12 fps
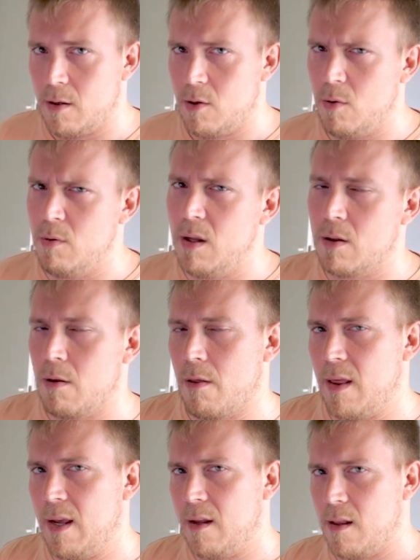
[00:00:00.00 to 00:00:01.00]
you need to
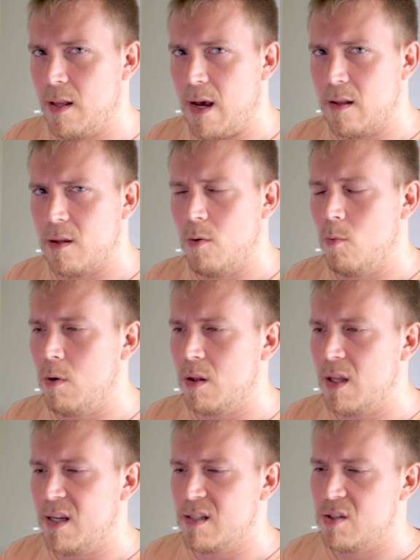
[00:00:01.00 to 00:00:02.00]
think that
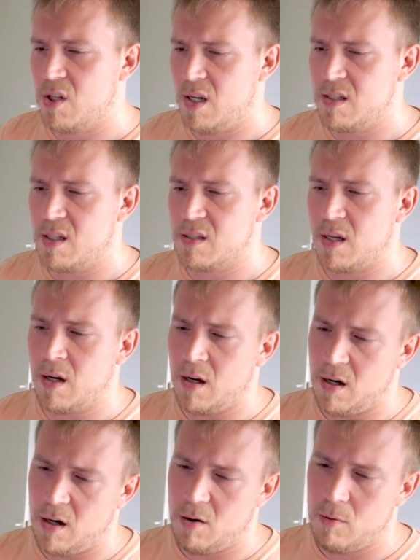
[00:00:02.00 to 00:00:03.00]
what has changed and
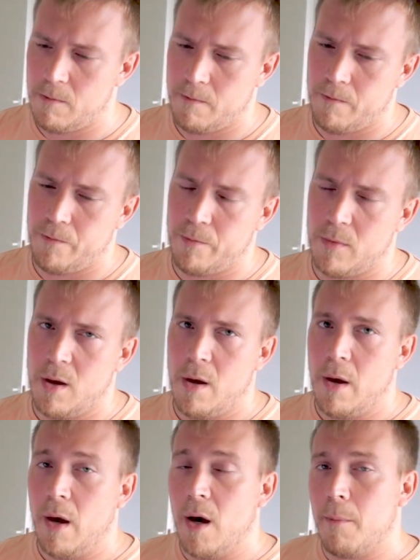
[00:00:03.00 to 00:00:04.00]
how.
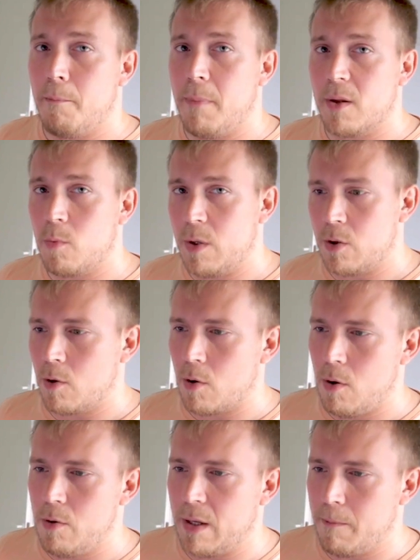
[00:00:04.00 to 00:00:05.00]
But with the
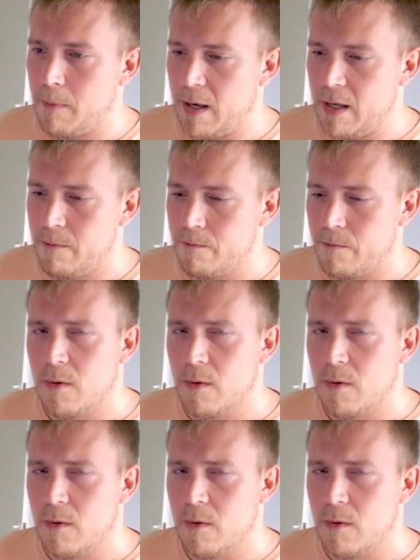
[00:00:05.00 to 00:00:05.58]
chronic pain,